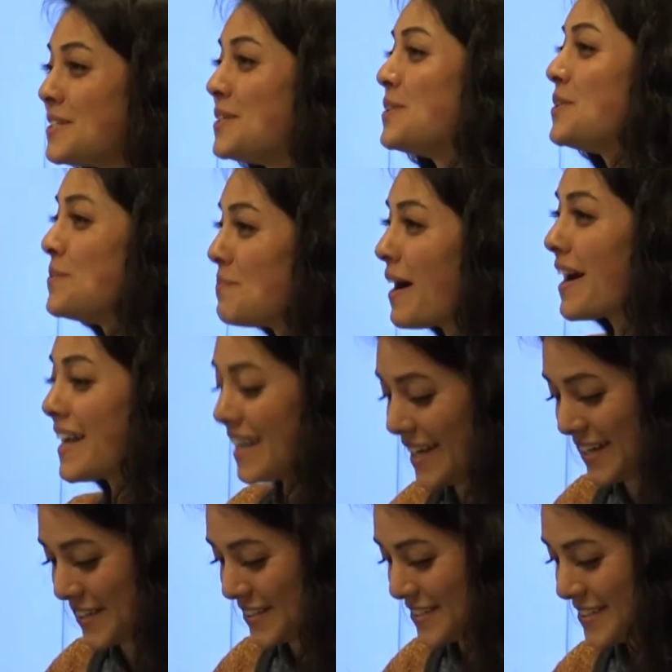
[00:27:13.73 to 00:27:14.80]
to my
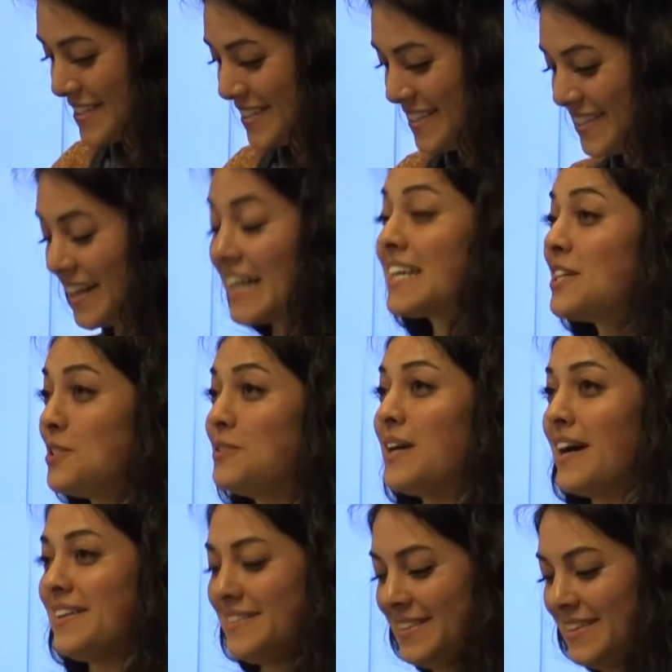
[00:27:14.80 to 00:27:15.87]
ears, I kid you
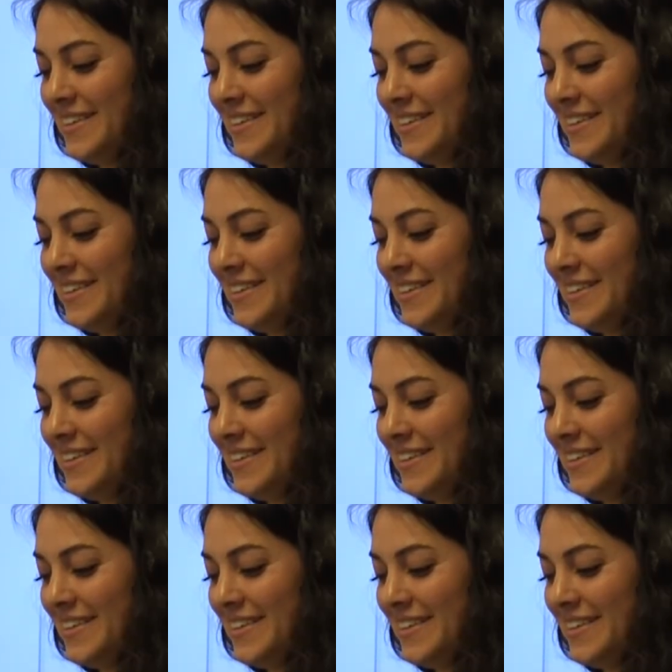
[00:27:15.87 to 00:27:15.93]
not,